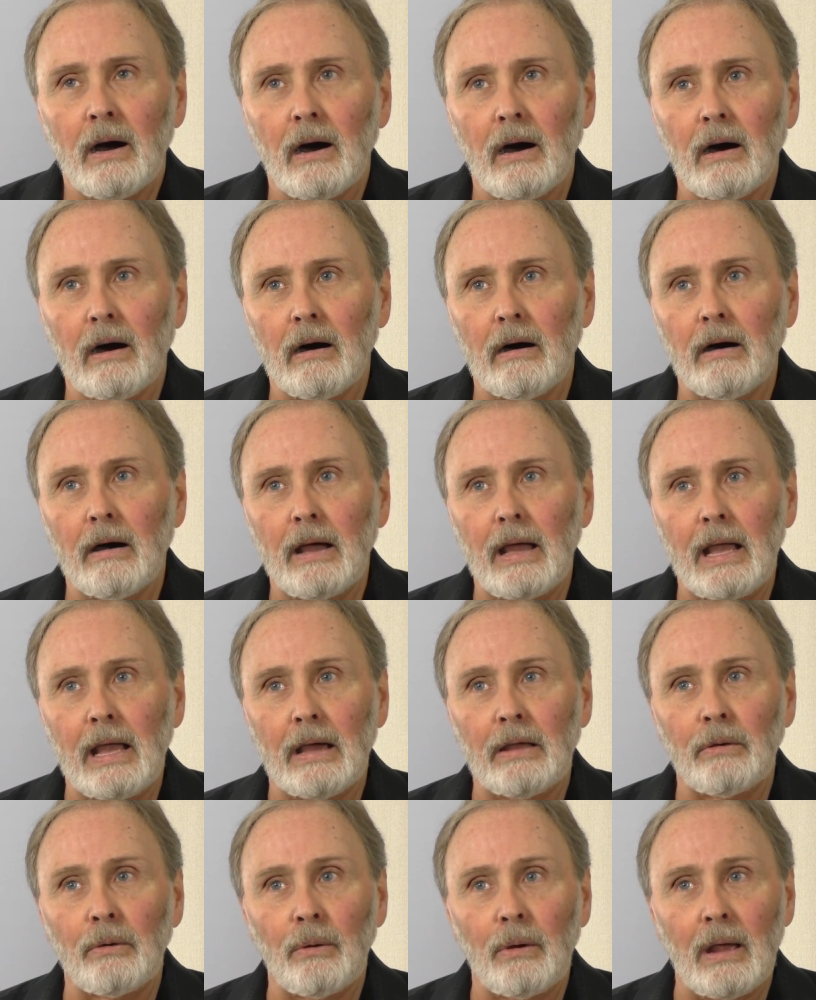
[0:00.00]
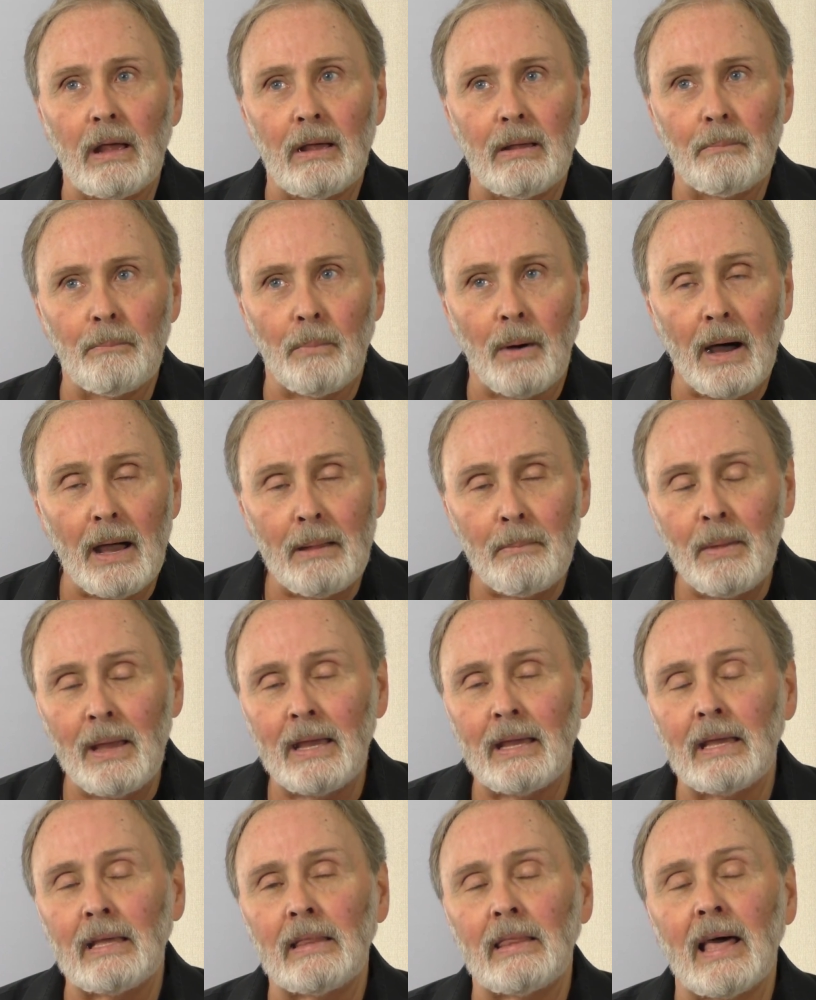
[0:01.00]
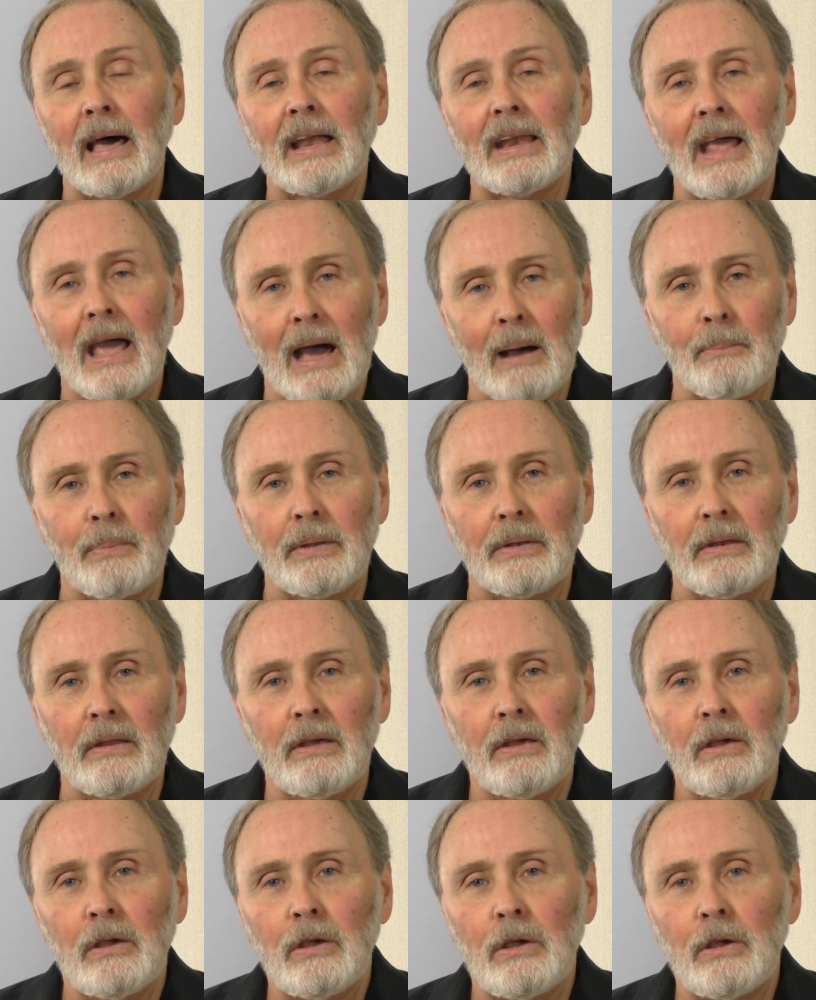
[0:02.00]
And by making that happen,